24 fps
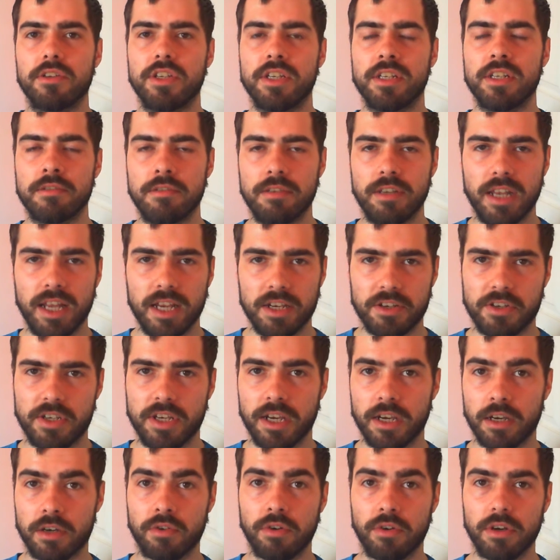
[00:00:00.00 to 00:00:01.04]
he's lashed it
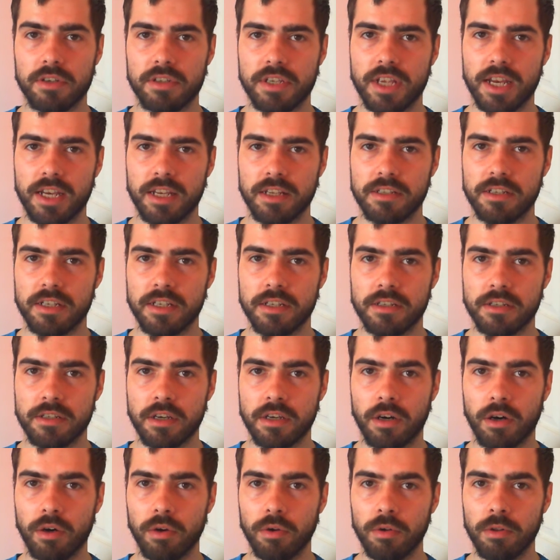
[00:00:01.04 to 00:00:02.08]
across Hennessy's
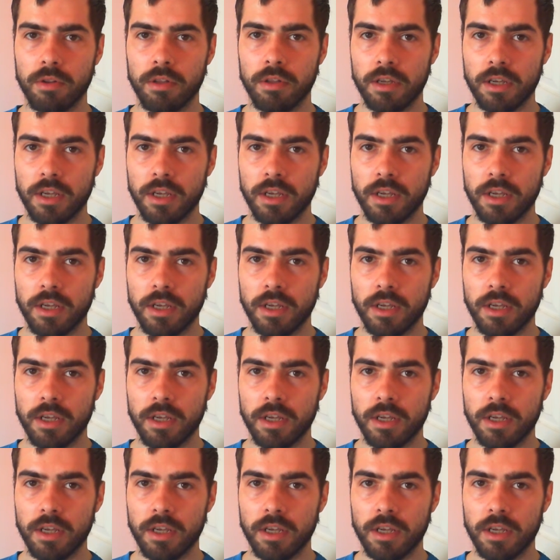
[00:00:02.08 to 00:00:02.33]
goal.